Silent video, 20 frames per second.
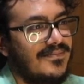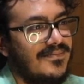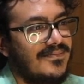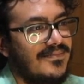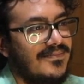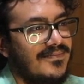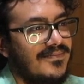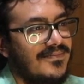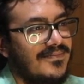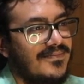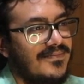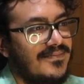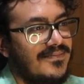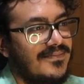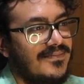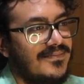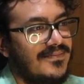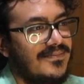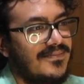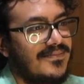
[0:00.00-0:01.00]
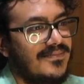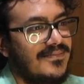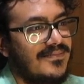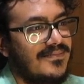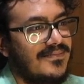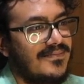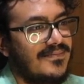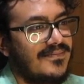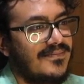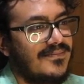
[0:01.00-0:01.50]

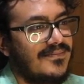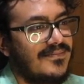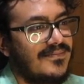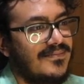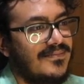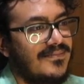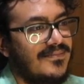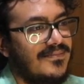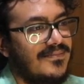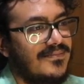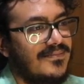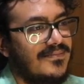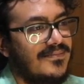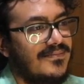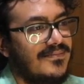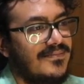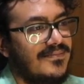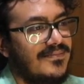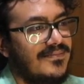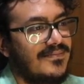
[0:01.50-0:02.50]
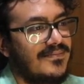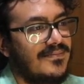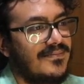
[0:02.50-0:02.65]
[no speech]